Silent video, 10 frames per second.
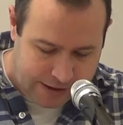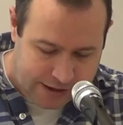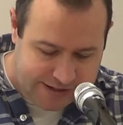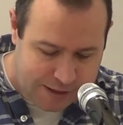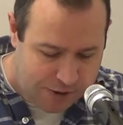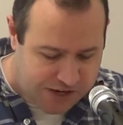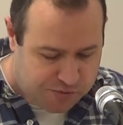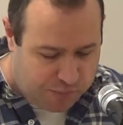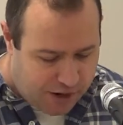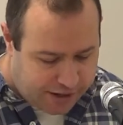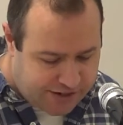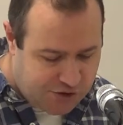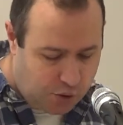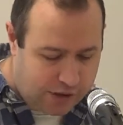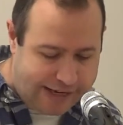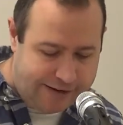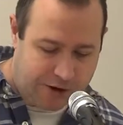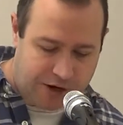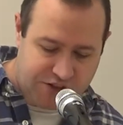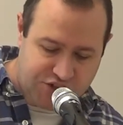And as he passed by, he saw
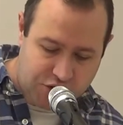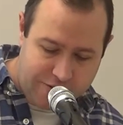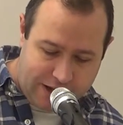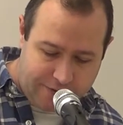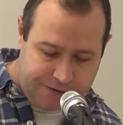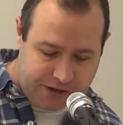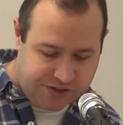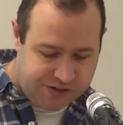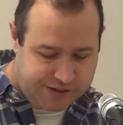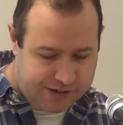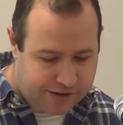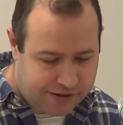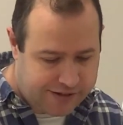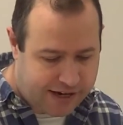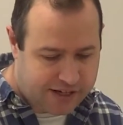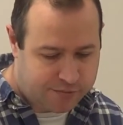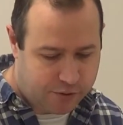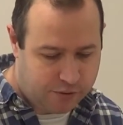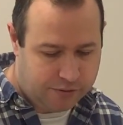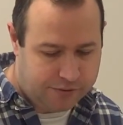Levi, the son of Alphaeus, sitting at the tax booth.